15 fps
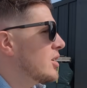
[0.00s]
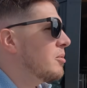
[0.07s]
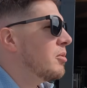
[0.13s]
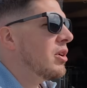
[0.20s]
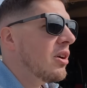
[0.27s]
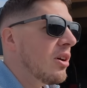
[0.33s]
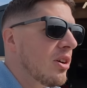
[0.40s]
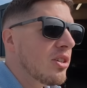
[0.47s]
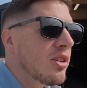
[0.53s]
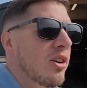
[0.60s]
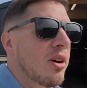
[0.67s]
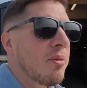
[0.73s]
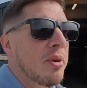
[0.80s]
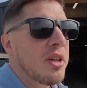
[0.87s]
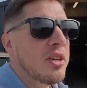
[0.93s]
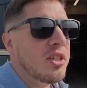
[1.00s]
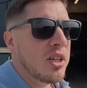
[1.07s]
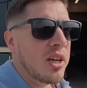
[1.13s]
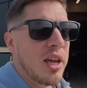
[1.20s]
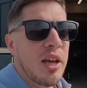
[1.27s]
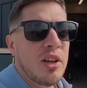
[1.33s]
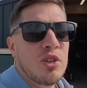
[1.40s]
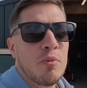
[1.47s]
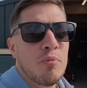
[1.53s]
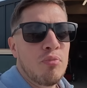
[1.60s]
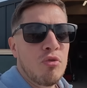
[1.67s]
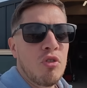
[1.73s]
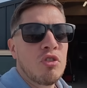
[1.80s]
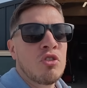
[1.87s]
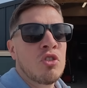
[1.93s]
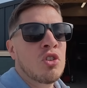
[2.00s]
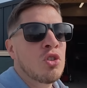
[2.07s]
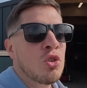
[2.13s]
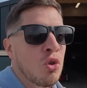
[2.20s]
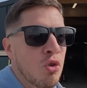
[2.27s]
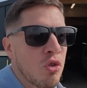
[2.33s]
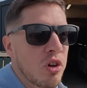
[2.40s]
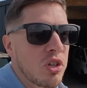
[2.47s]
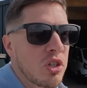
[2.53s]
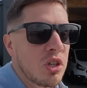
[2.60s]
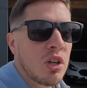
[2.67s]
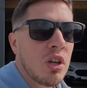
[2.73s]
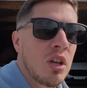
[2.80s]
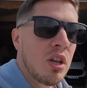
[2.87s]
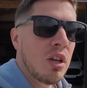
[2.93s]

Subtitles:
Someone last night managed to catch a brontosaurus